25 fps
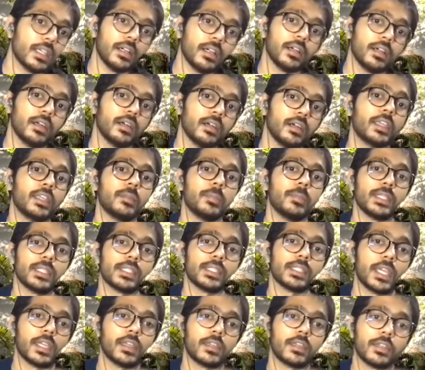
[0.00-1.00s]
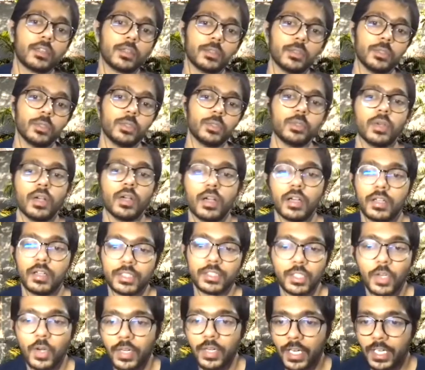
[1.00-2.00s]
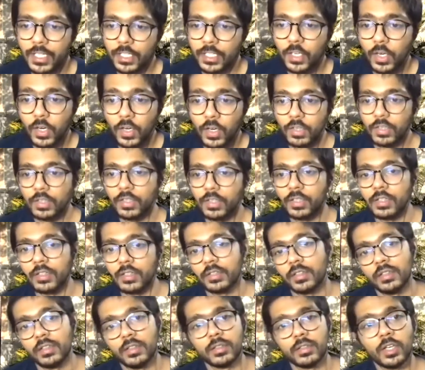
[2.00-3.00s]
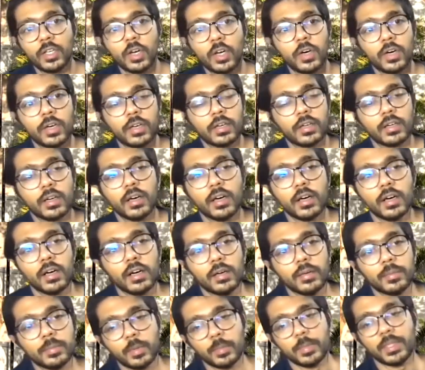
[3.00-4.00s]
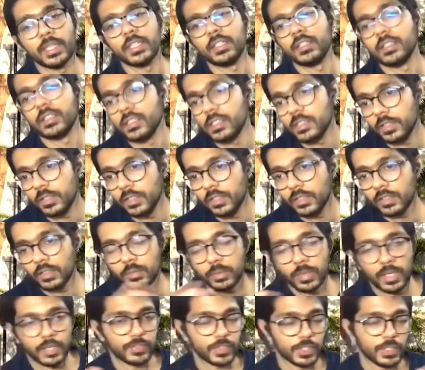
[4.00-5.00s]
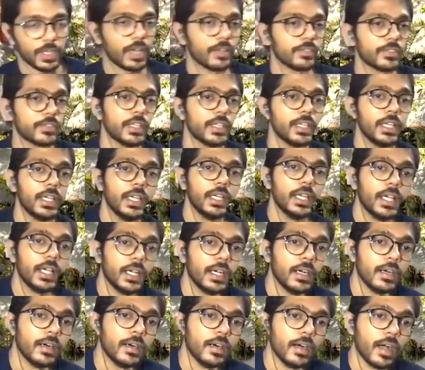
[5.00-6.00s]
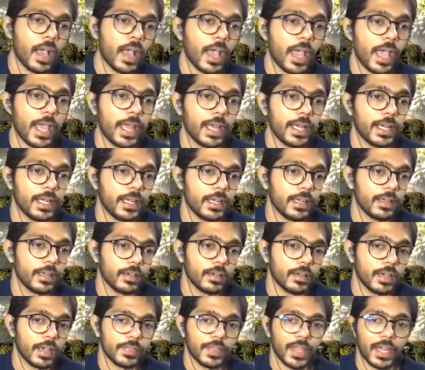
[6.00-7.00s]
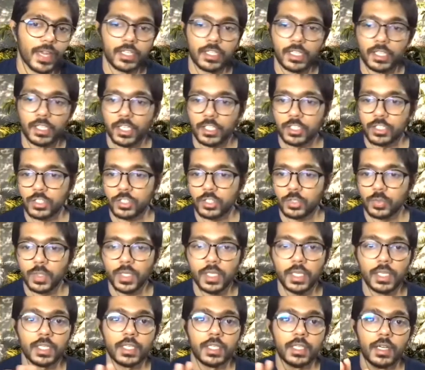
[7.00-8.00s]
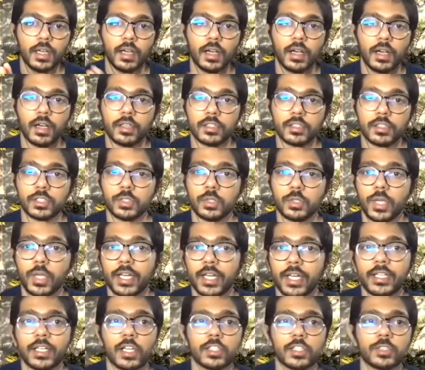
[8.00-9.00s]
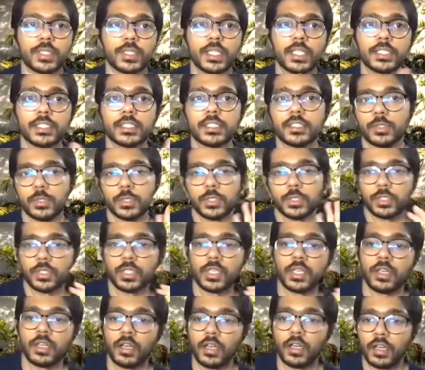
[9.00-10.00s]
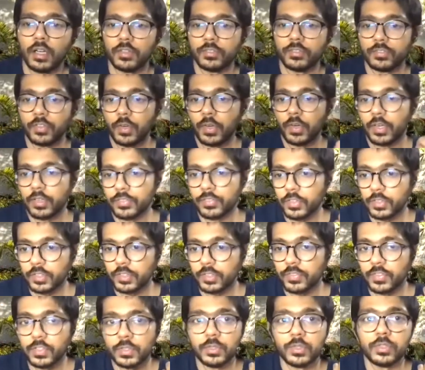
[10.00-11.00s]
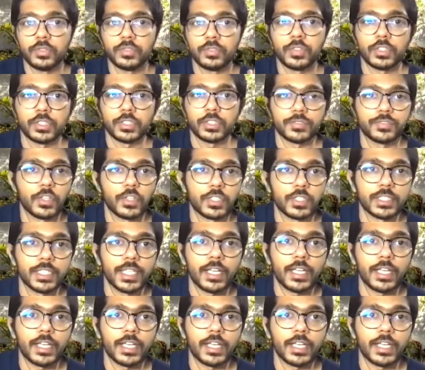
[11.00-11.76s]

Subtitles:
can be sent to your Datadog or your Prometheus or whatever you have, and that integration should work. So do get in touch with us. You should, for a select